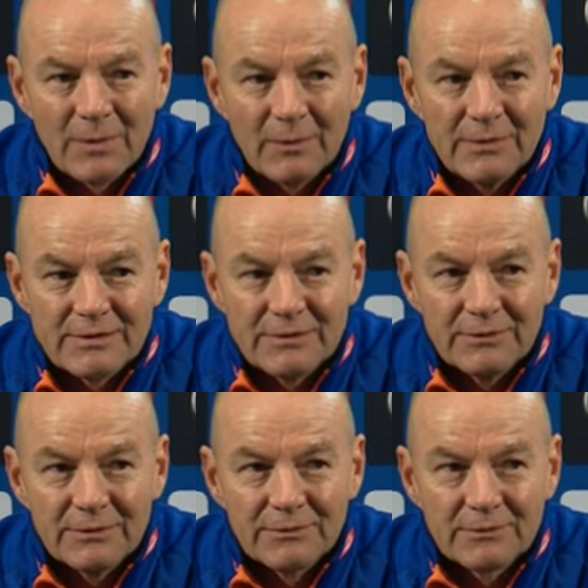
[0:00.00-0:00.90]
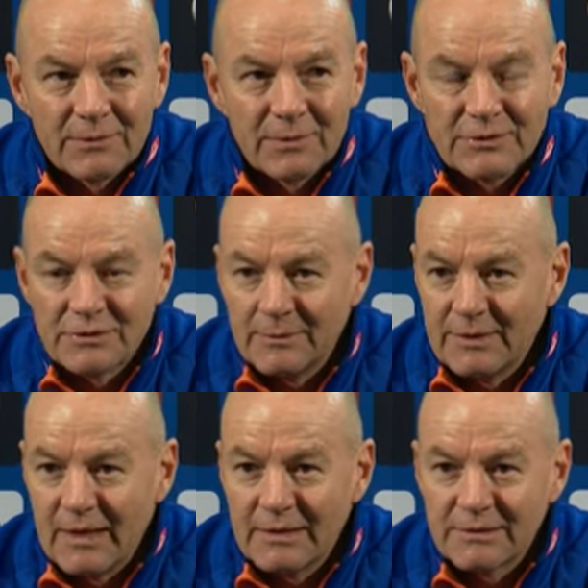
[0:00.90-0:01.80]
probably still the question to
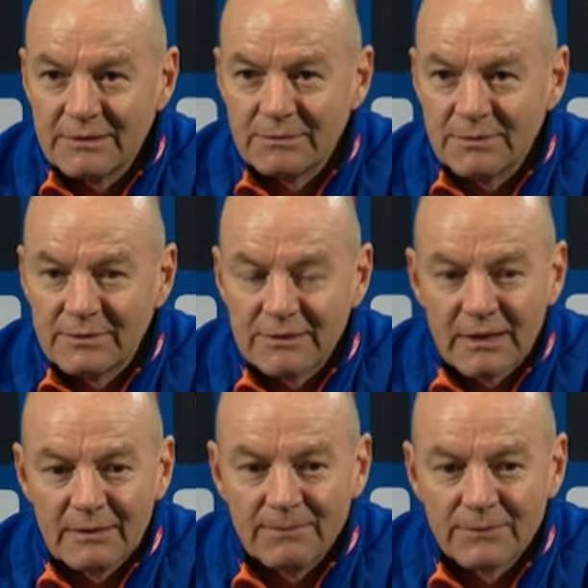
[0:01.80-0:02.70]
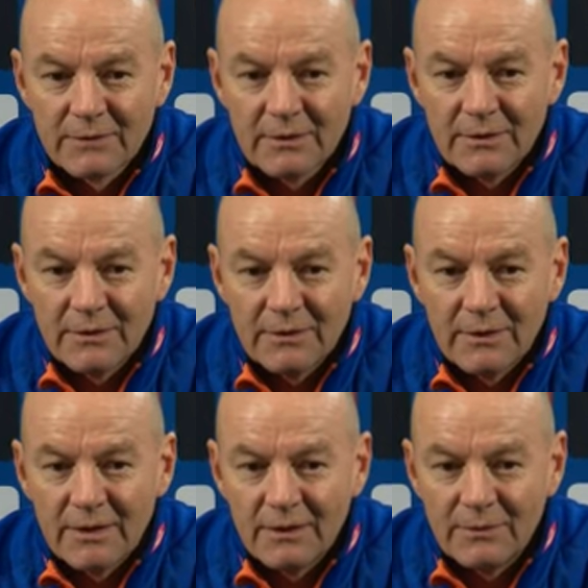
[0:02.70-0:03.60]
be answered. But,
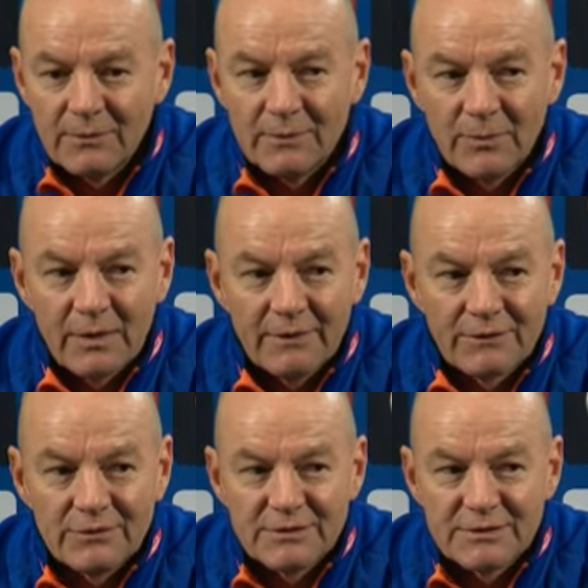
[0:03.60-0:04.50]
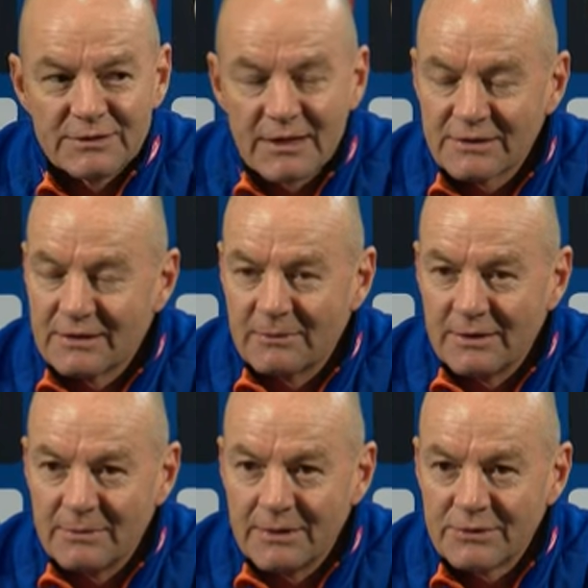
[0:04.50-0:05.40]
we might have to just discuss that
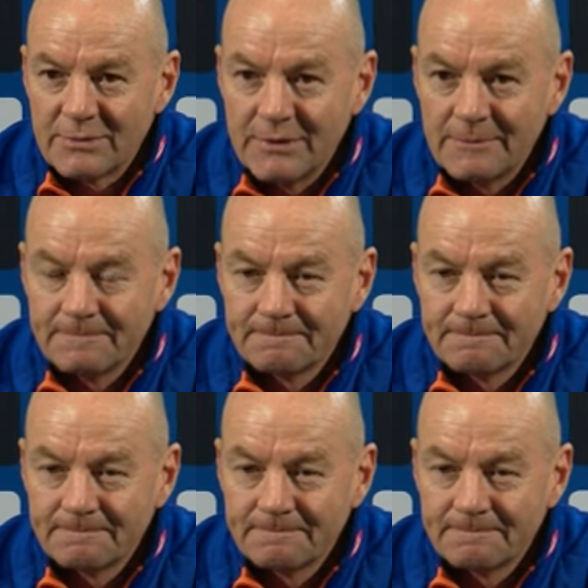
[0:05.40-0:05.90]
one at match committee.